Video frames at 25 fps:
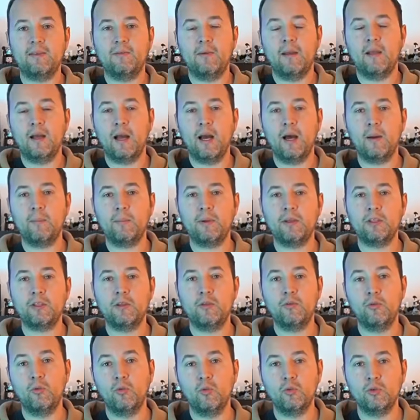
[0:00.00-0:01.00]
for carpets,
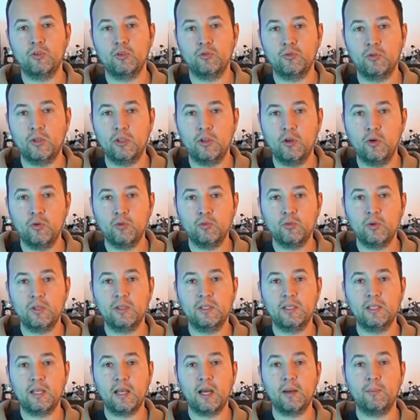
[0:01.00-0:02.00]
of course, we don't want
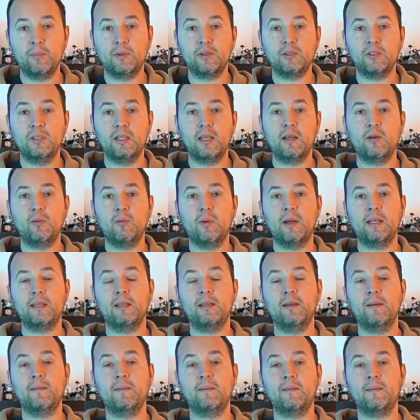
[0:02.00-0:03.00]
the carpet to get
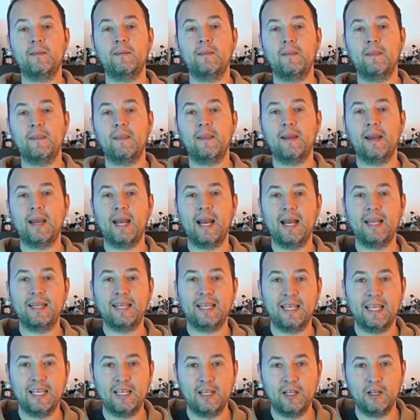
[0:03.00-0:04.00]
wet. And
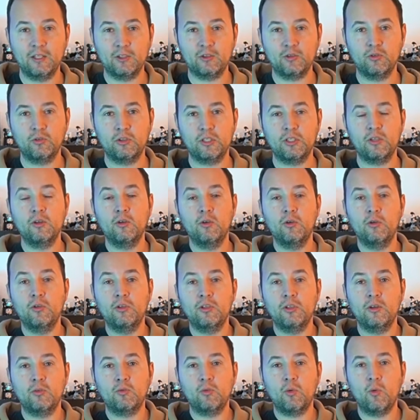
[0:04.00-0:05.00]
here you can use
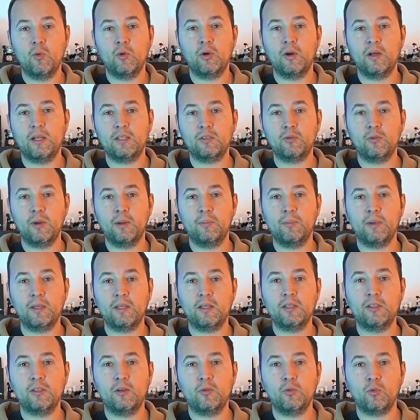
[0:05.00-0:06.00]
the roller as well,
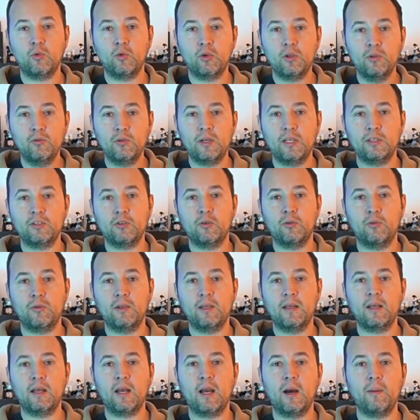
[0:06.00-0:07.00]
because the roller runs over
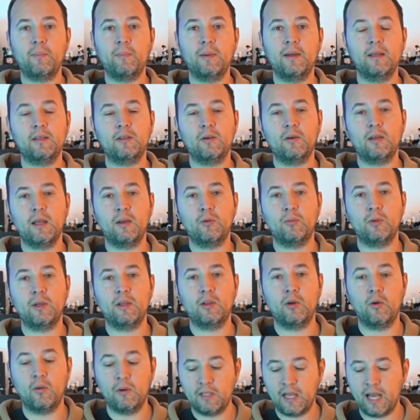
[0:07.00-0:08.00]
the carpet so that we
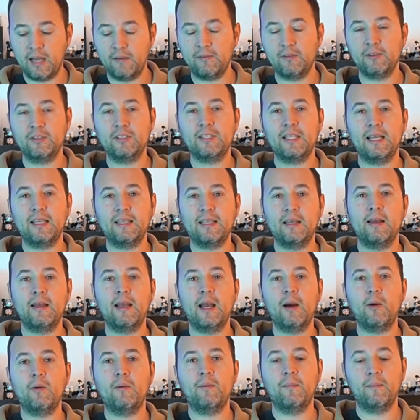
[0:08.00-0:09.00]
don't have to set it
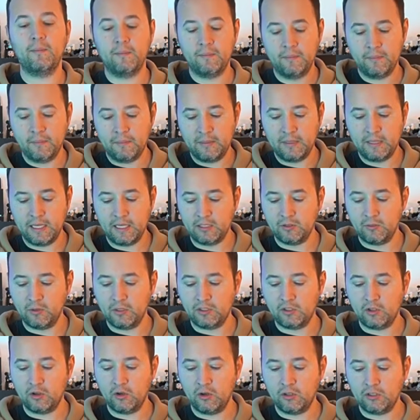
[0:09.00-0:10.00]
down. There's
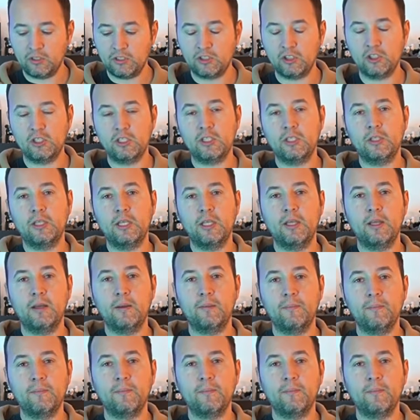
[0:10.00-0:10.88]
what's called the shield here.